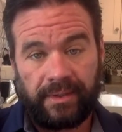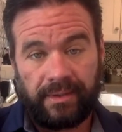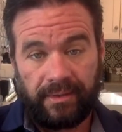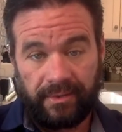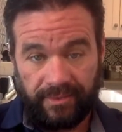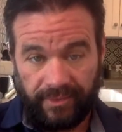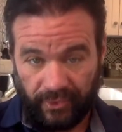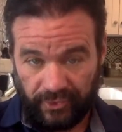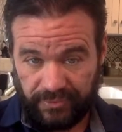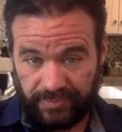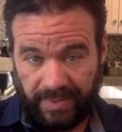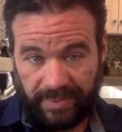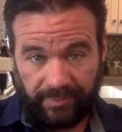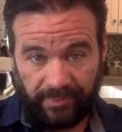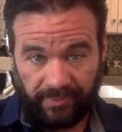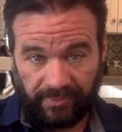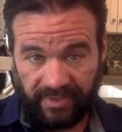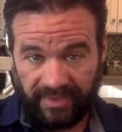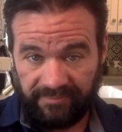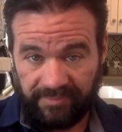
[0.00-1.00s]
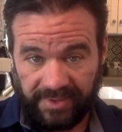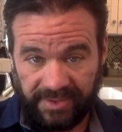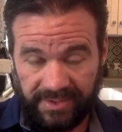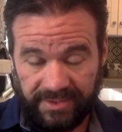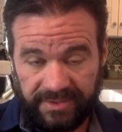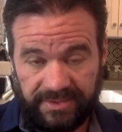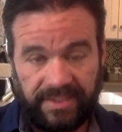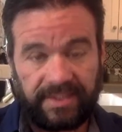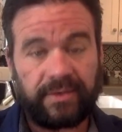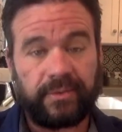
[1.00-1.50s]
Those people have been
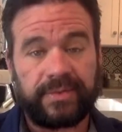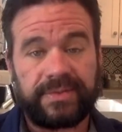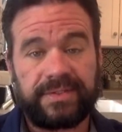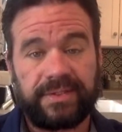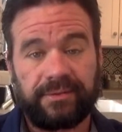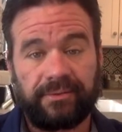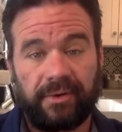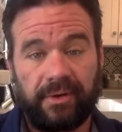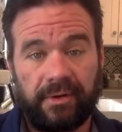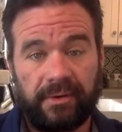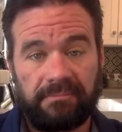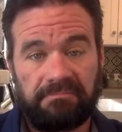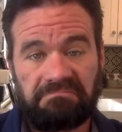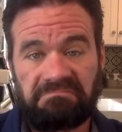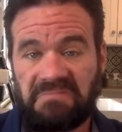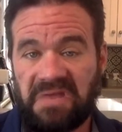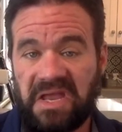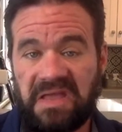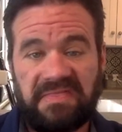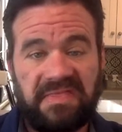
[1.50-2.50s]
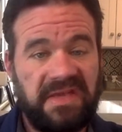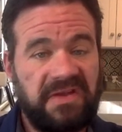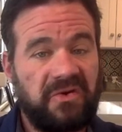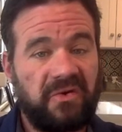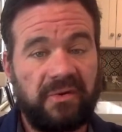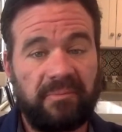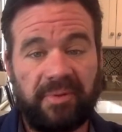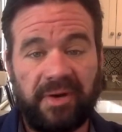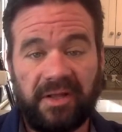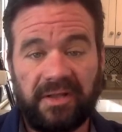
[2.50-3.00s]
continuously wrong, and they don't
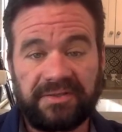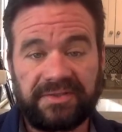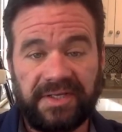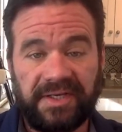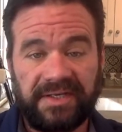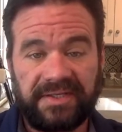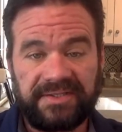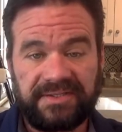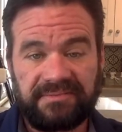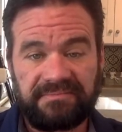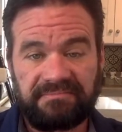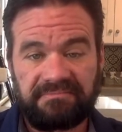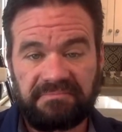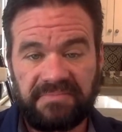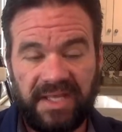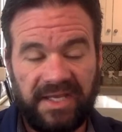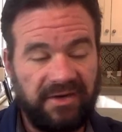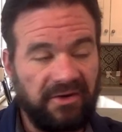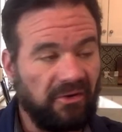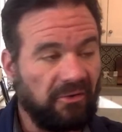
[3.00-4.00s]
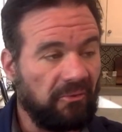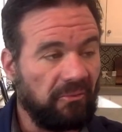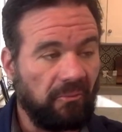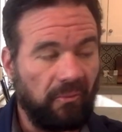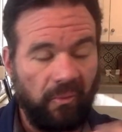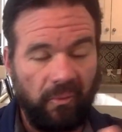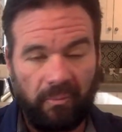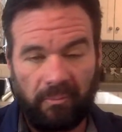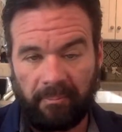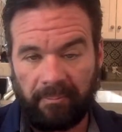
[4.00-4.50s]
apologize. They don't
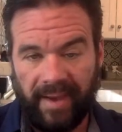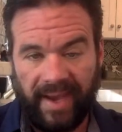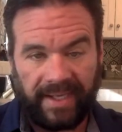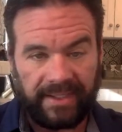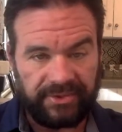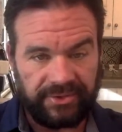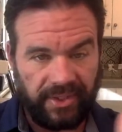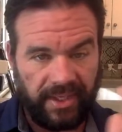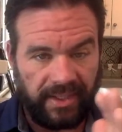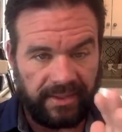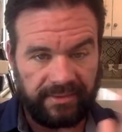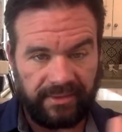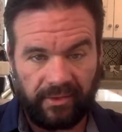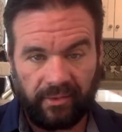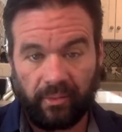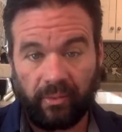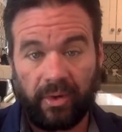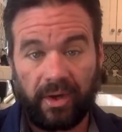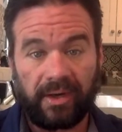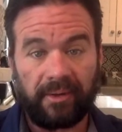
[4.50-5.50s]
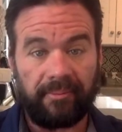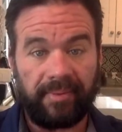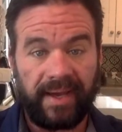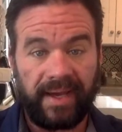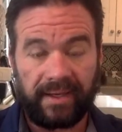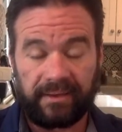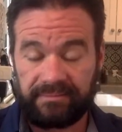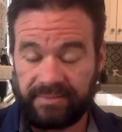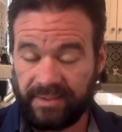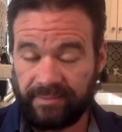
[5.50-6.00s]
backtrack. They don't walk it
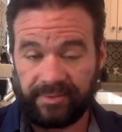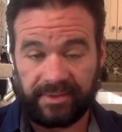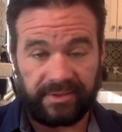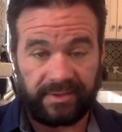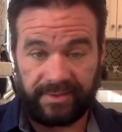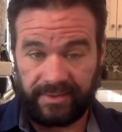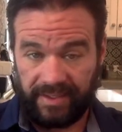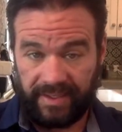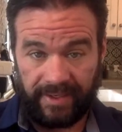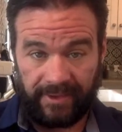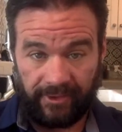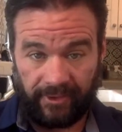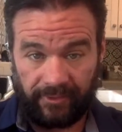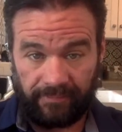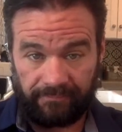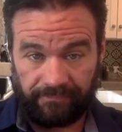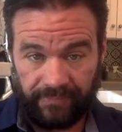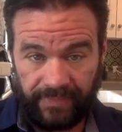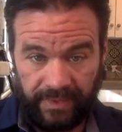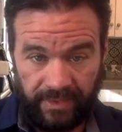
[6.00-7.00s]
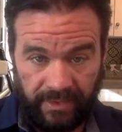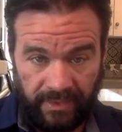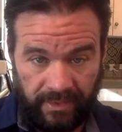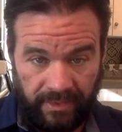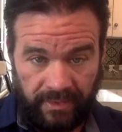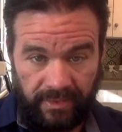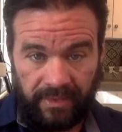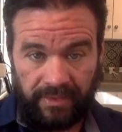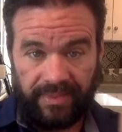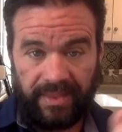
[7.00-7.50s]
back typically at all.
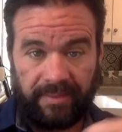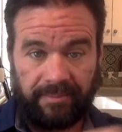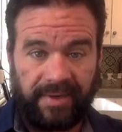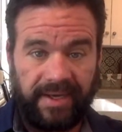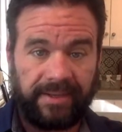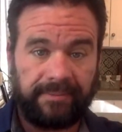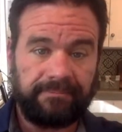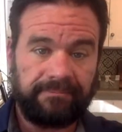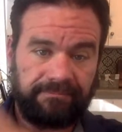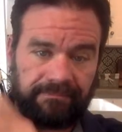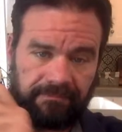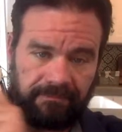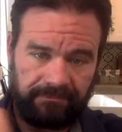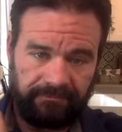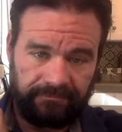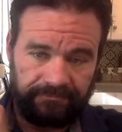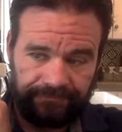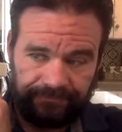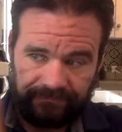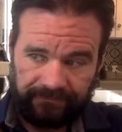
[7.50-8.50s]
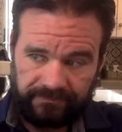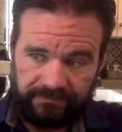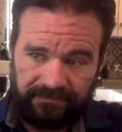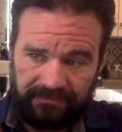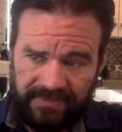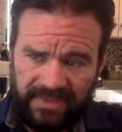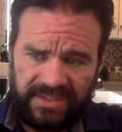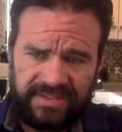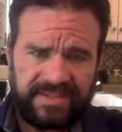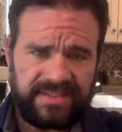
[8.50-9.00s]
They might
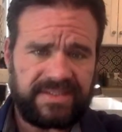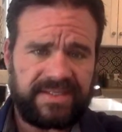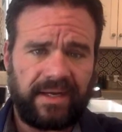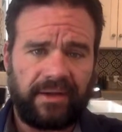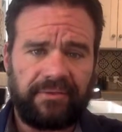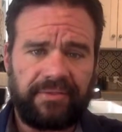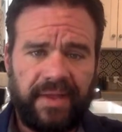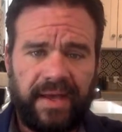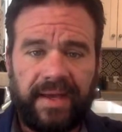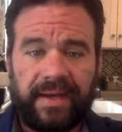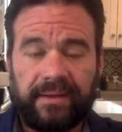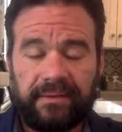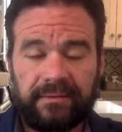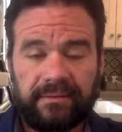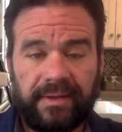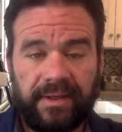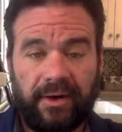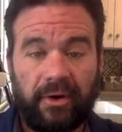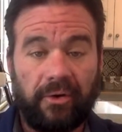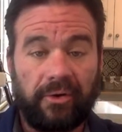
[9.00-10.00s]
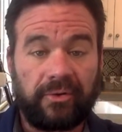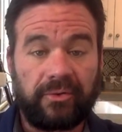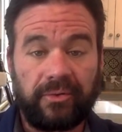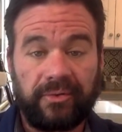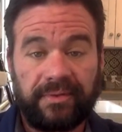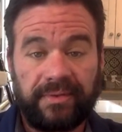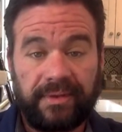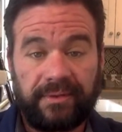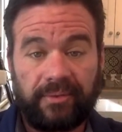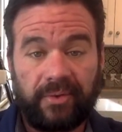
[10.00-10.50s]
stealth edit an article
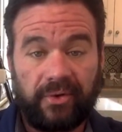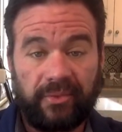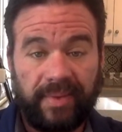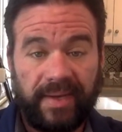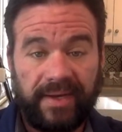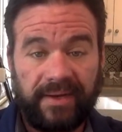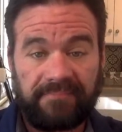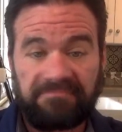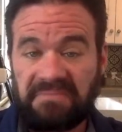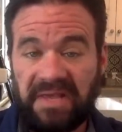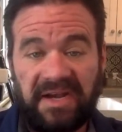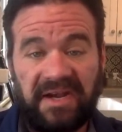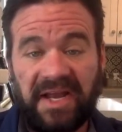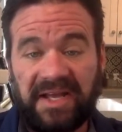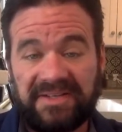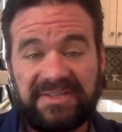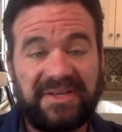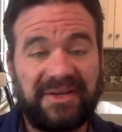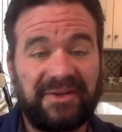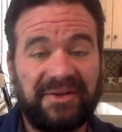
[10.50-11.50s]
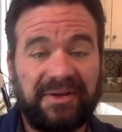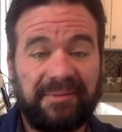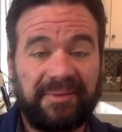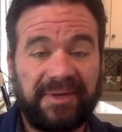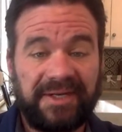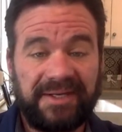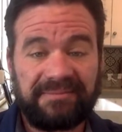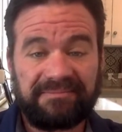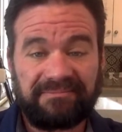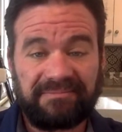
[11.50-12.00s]
that they wrote about it and not tell
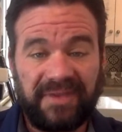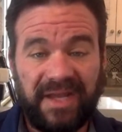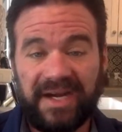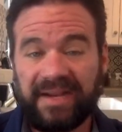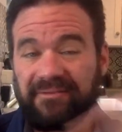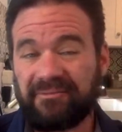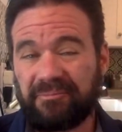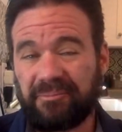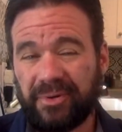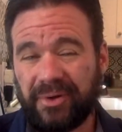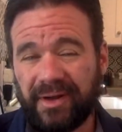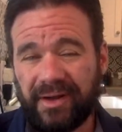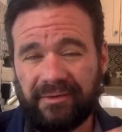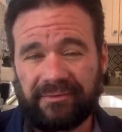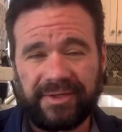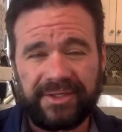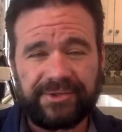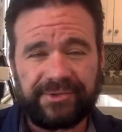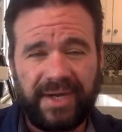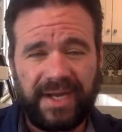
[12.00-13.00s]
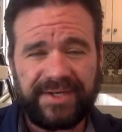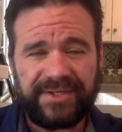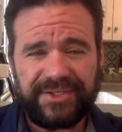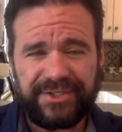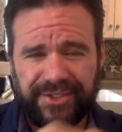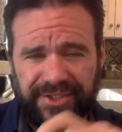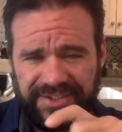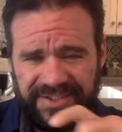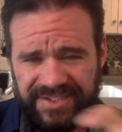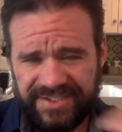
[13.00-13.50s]
anybody, not even put out a retraction
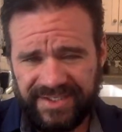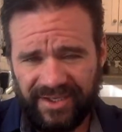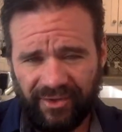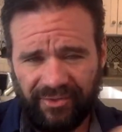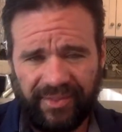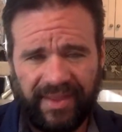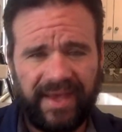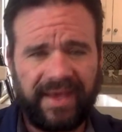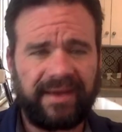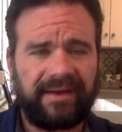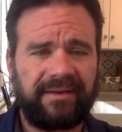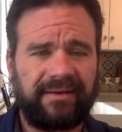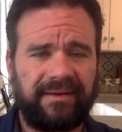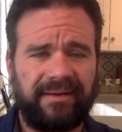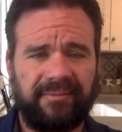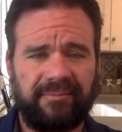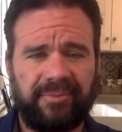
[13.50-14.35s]
to stealth edit and